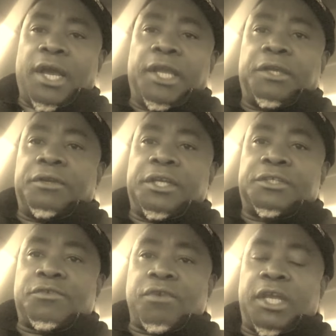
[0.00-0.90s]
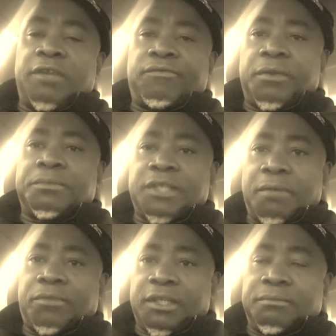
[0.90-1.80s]
Anger is created from
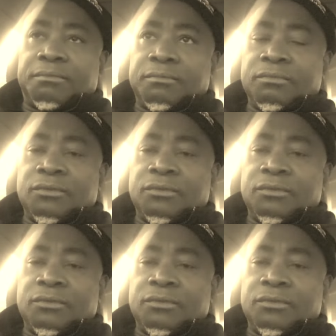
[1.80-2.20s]
something,